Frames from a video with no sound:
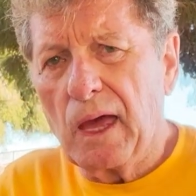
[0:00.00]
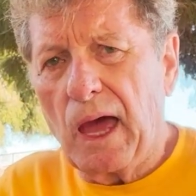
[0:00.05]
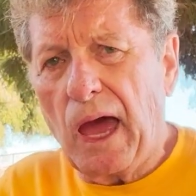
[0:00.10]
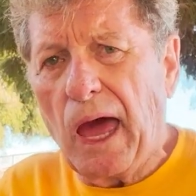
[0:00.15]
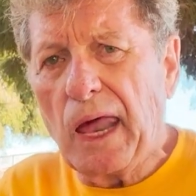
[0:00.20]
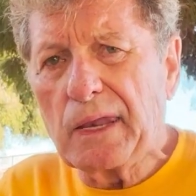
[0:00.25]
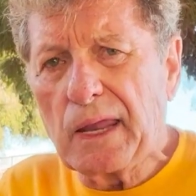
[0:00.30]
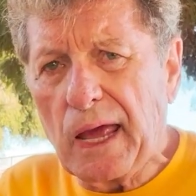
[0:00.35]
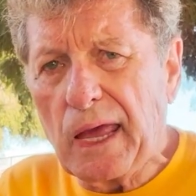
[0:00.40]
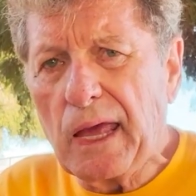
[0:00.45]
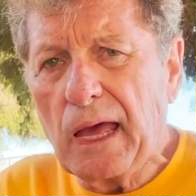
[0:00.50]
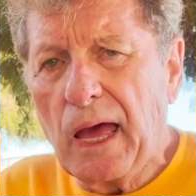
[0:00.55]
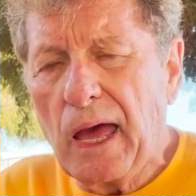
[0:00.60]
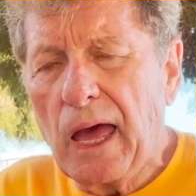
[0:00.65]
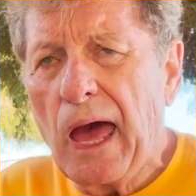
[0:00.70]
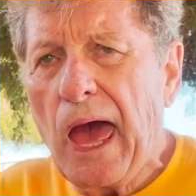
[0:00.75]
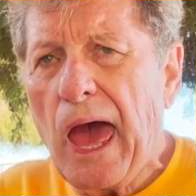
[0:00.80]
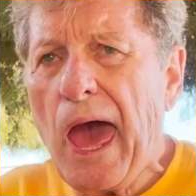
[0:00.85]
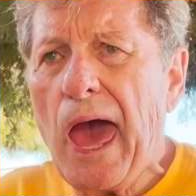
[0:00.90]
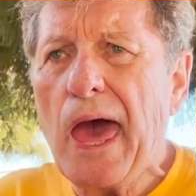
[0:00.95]
And I
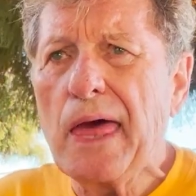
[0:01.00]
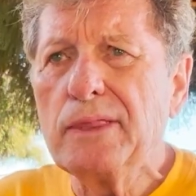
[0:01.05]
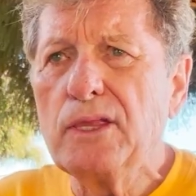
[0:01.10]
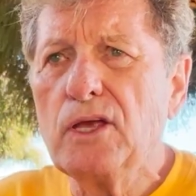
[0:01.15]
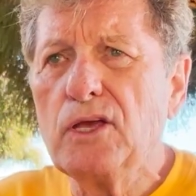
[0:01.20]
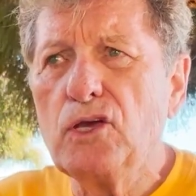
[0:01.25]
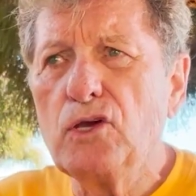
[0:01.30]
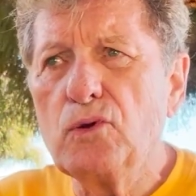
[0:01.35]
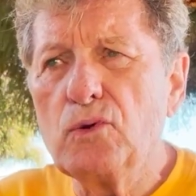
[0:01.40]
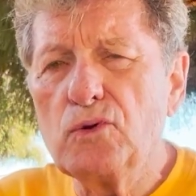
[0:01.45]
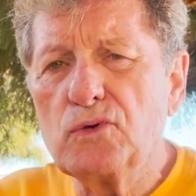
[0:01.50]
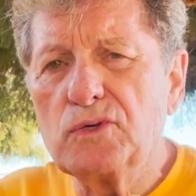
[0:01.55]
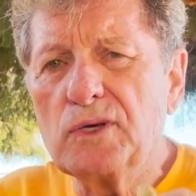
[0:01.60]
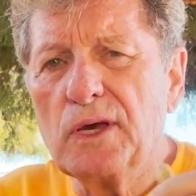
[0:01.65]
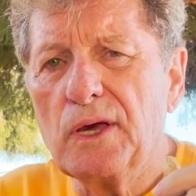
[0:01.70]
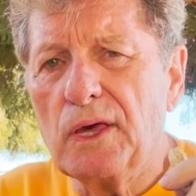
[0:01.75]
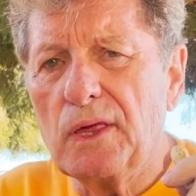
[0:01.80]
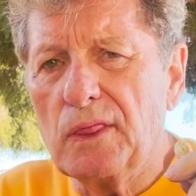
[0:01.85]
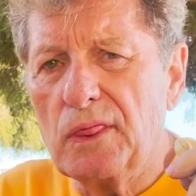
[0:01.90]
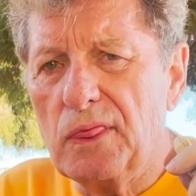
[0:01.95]
had to use
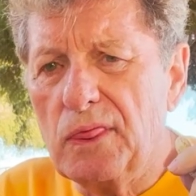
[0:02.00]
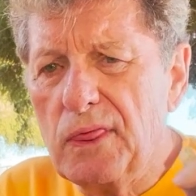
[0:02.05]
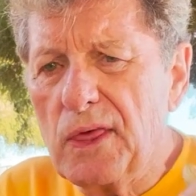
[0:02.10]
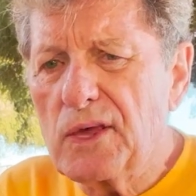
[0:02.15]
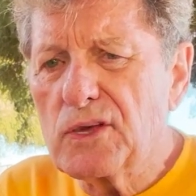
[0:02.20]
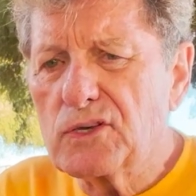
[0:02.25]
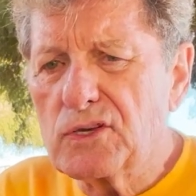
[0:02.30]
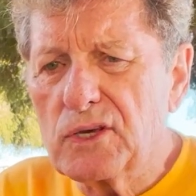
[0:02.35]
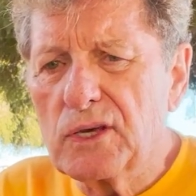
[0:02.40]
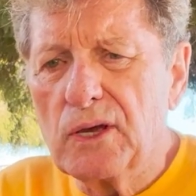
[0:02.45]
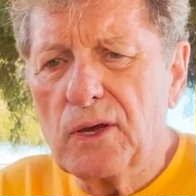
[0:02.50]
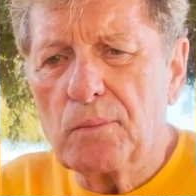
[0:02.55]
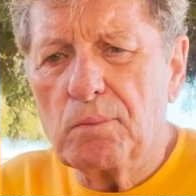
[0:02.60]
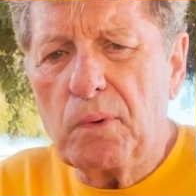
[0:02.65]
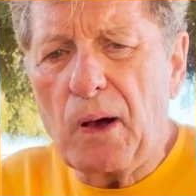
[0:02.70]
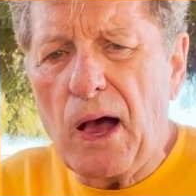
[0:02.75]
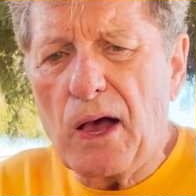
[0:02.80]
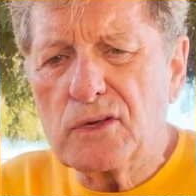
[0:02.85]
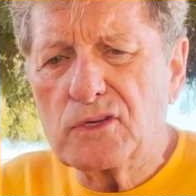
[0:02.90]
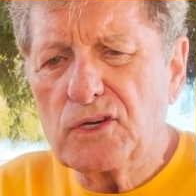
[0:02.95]
this
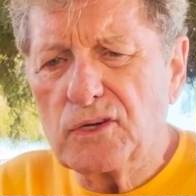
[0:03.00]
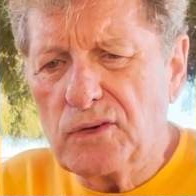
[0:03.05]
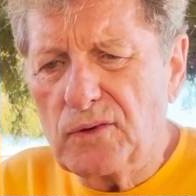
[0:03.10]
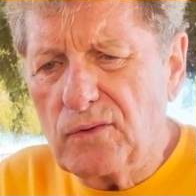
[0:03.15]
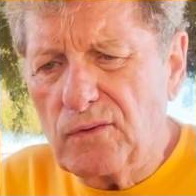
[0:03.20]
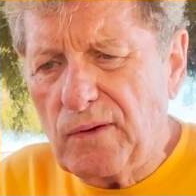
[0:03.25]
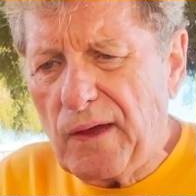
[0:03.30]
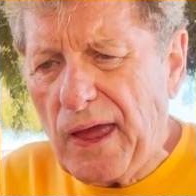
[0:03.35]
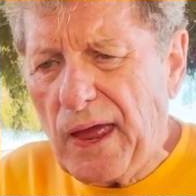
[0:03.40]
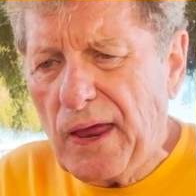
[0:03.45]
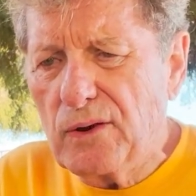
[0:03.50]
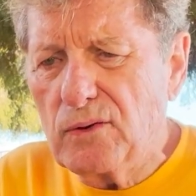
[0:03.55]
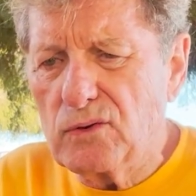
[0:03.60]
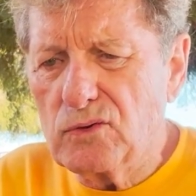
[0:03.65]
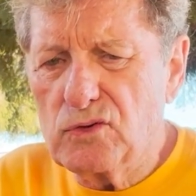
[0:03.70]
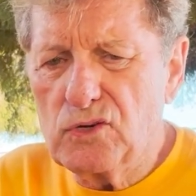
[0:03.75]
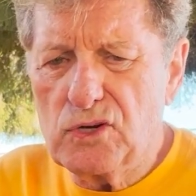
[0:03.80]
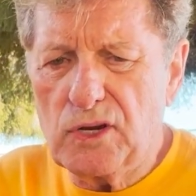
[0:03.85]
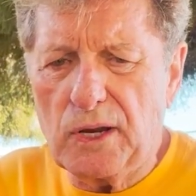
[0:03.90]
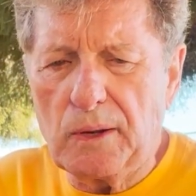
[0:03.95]
positive
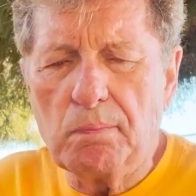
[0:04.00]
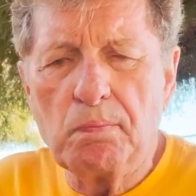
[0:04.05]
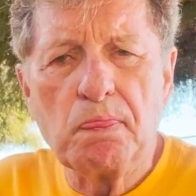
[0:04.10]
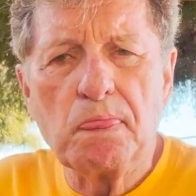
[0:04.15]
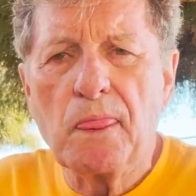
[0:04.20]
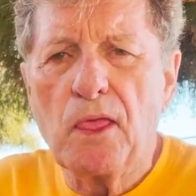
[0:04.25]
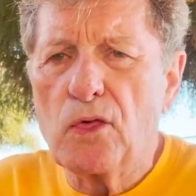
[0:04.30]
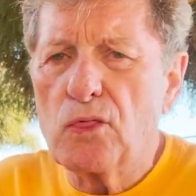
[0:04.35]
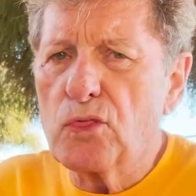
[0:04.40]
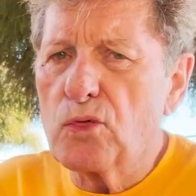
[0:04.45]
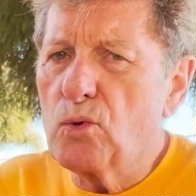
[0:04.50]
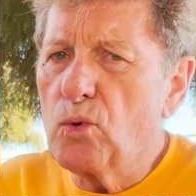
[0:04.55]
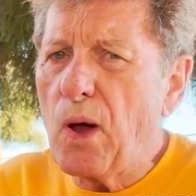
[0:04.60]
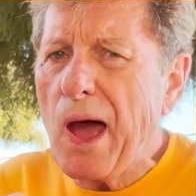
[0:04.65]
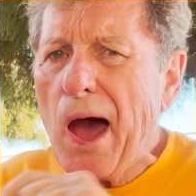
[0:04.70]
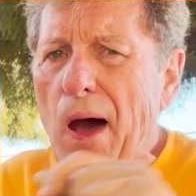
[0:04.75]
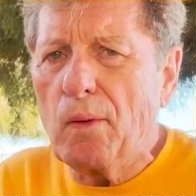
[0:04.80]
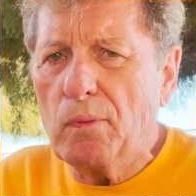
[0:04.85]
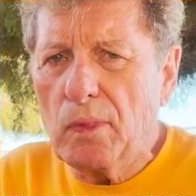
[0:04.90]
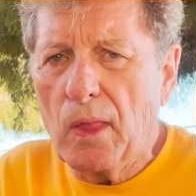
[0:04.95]
energy
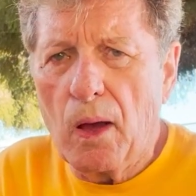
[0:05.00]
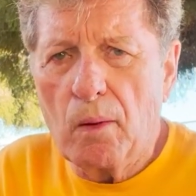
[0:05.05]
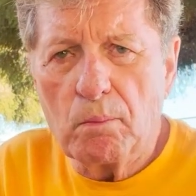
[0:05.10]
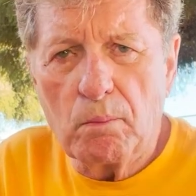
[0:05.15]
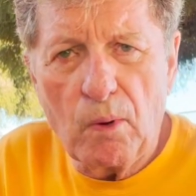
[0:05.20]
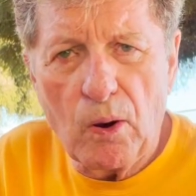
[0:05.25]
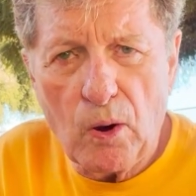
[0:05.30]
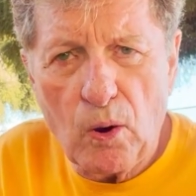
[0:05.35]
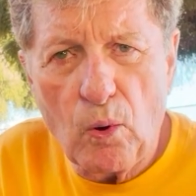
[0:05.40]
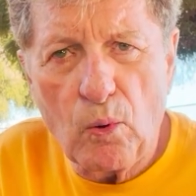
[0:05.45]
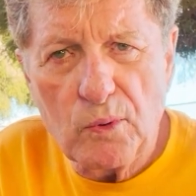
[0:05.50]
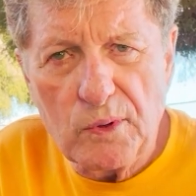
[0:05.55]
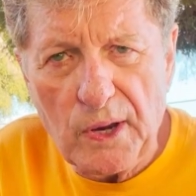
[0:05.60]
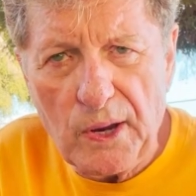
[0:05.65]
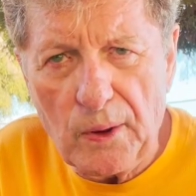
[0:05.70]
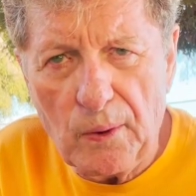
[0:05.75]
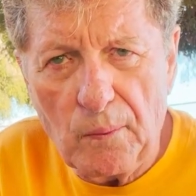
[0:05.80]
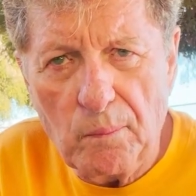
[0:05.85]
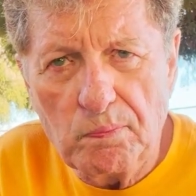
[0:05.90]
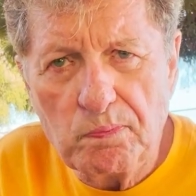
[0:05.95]
throughout my
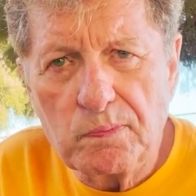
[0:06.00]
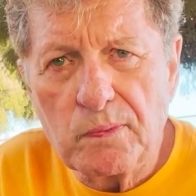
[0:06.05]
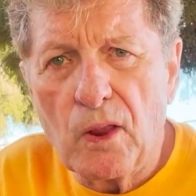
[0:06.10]
ordeal.